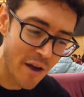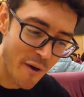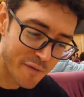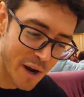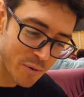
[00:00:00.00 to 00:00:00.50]

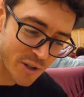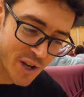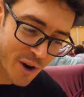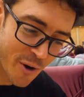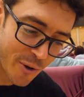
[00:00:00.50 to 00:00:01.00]
fibrous
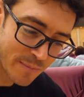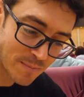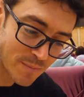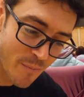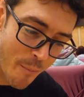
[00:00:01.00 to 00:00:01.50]
at all.
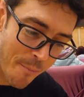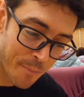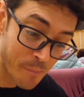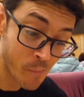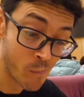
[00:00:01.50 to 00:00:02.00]

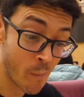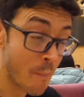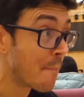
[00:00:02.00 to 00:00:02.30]
Mmm.